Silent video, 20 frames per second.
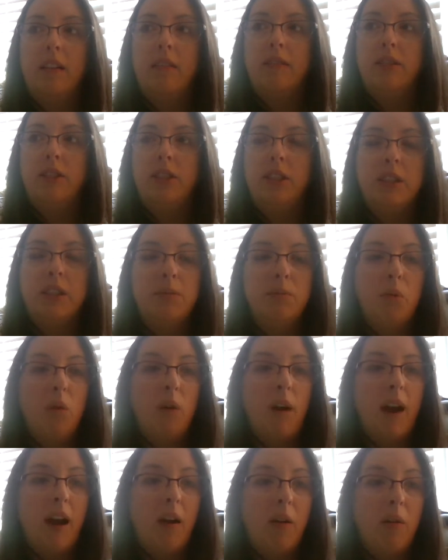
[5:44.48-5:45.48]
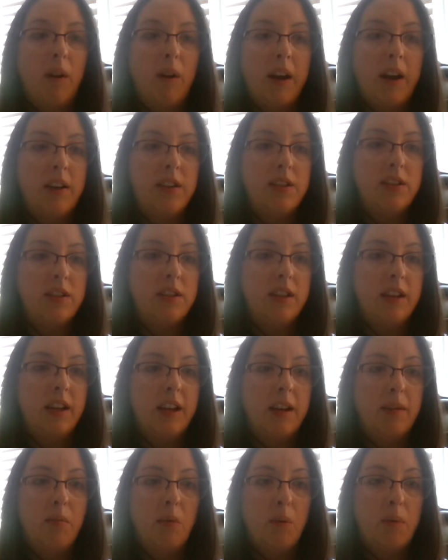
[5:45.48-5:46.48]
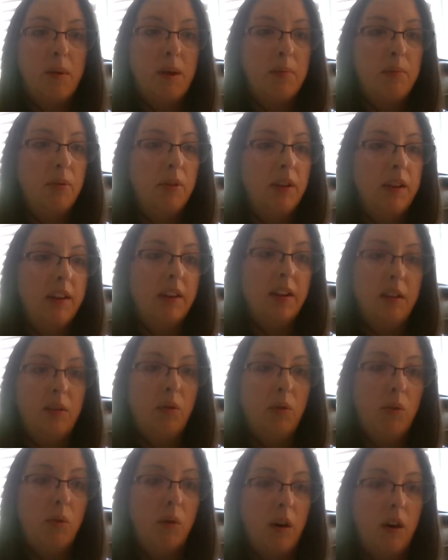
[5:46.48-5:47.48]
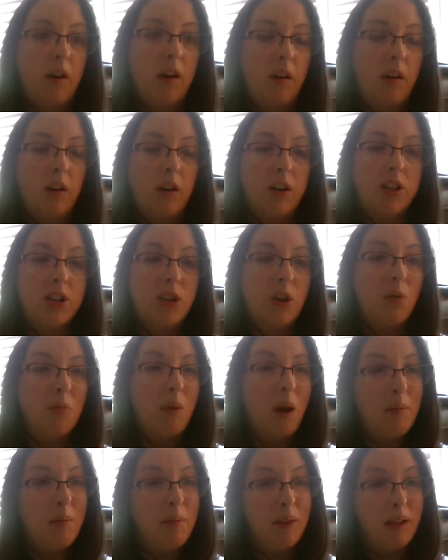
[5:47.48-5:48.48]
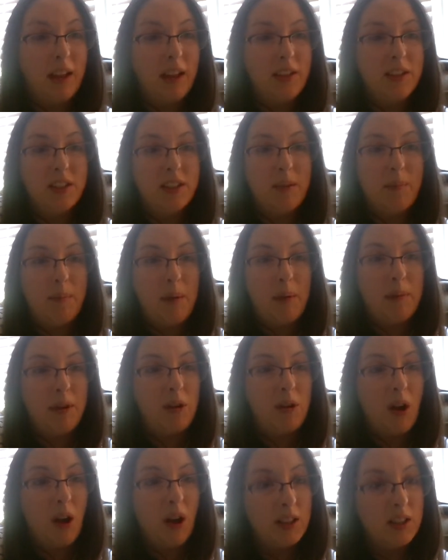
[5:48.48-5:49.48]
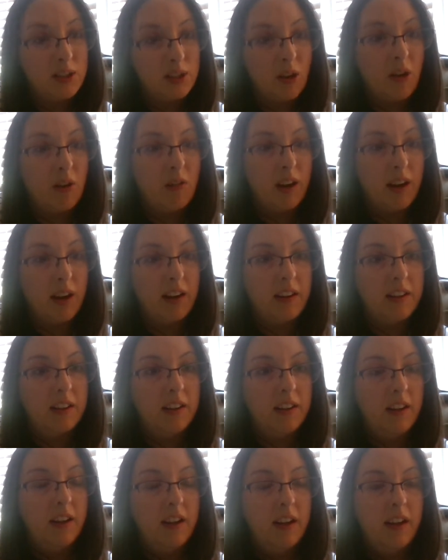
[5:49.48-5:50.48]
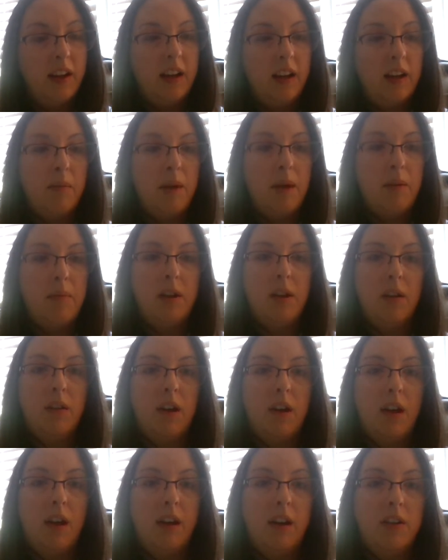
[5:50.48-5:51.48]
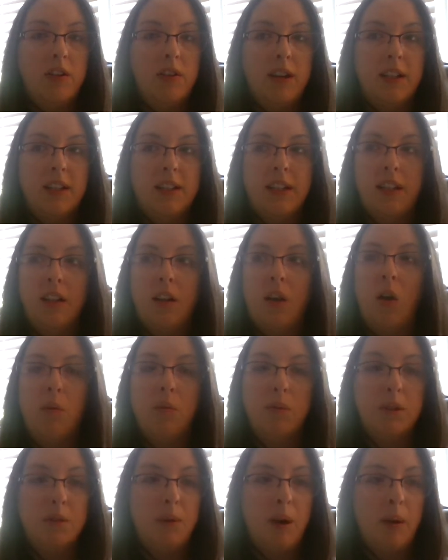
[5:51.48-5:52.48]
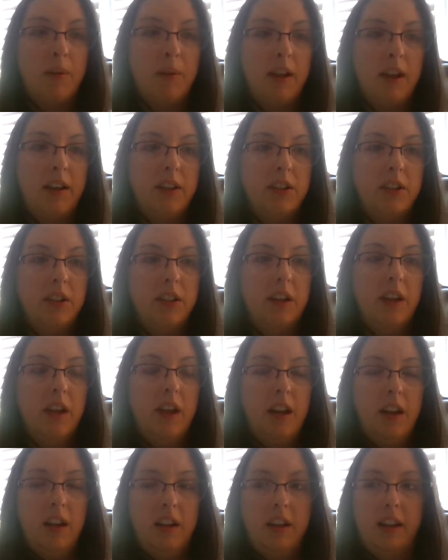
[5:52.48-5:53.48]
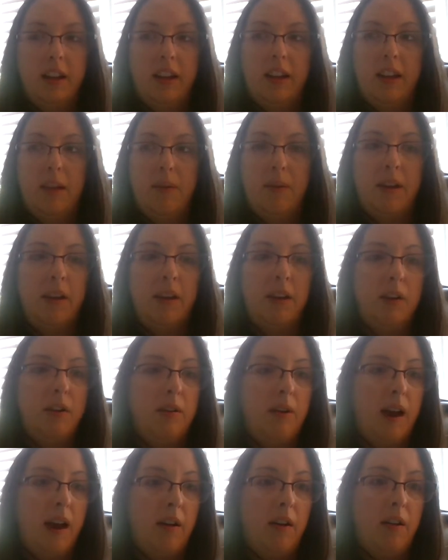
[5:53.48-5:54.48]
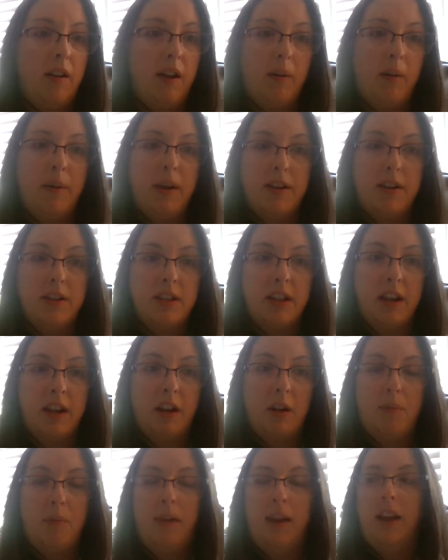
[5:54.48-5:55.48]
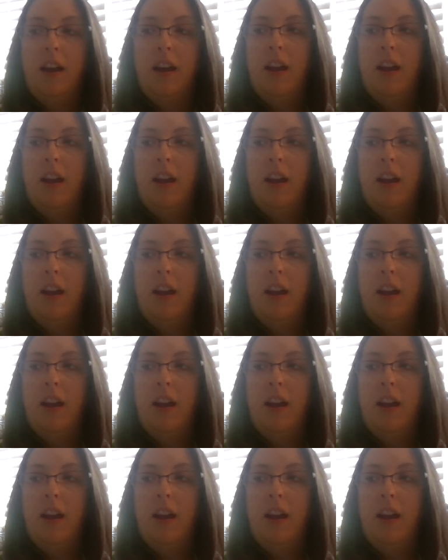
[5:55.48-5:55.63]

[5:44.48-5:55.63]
just more outreach to get more people in the door, or a certain population that maybe you're not serving. Maybe you're not addressing the homeless population to get them in to do outpatient therapy.